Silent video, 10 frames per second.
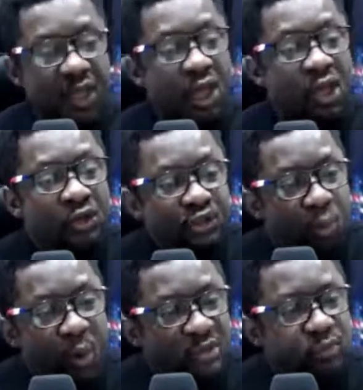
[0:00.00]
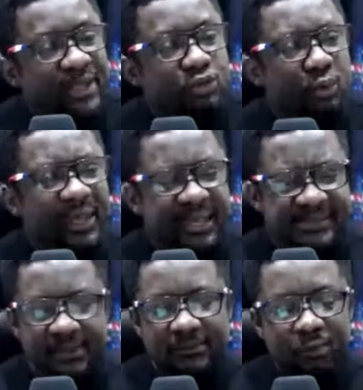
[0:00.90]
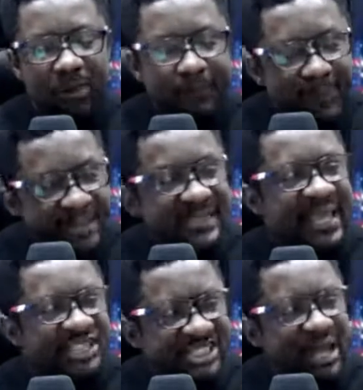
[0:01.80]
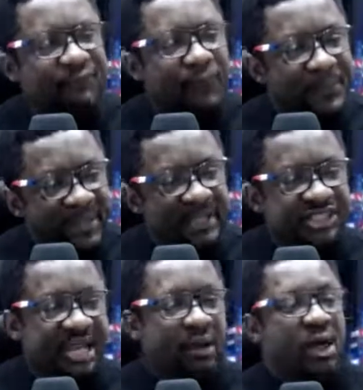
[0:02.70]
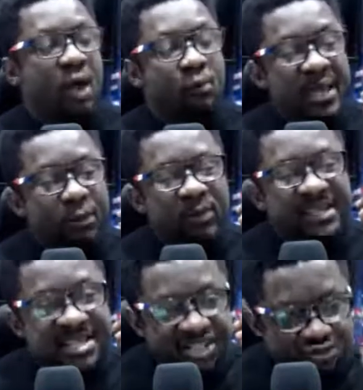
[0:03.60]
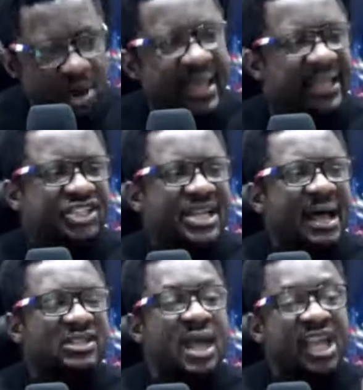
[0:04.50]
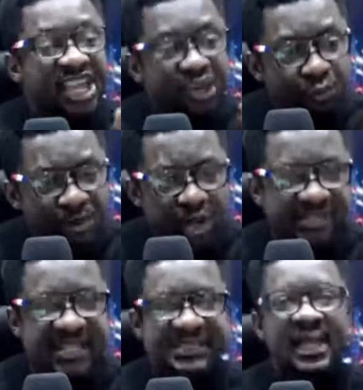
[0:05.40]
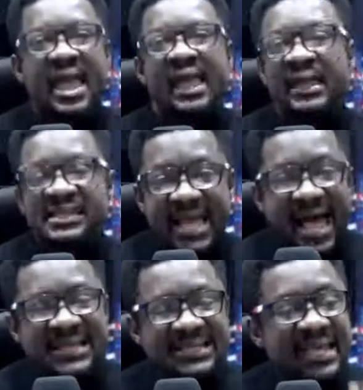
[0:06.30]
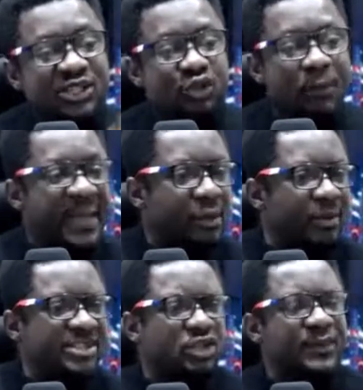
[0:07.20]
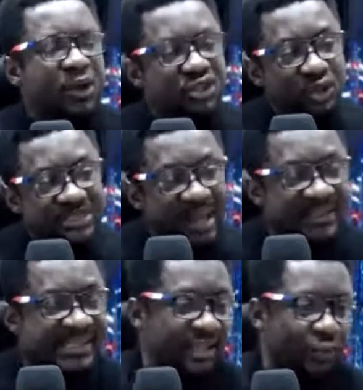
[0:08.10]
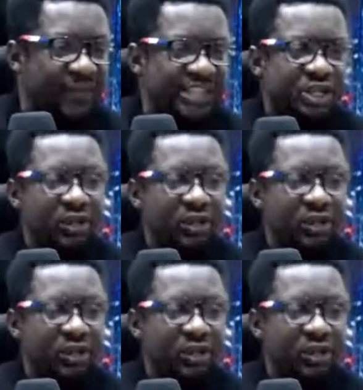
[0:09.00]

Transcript: So what we do is we beat a child for being a child. We destroy a child's curiosity. Is asking so many questions because your child is an innovation.